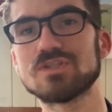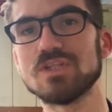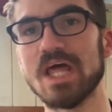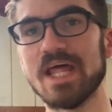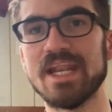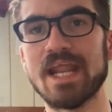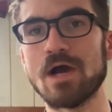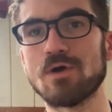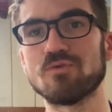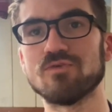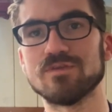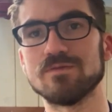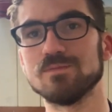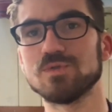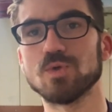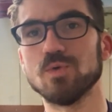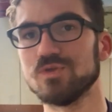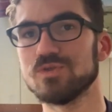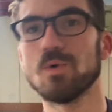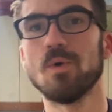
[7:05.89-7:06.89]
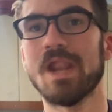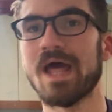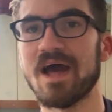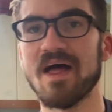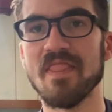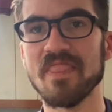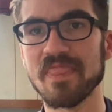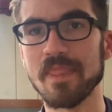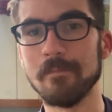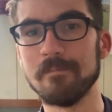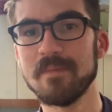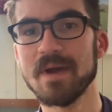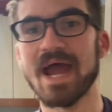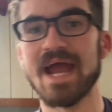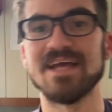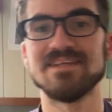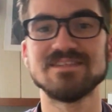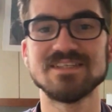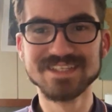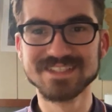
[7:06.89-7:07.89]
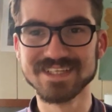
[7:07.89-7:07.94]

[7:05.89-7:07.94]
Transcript: an algorithm sorts it all out the best.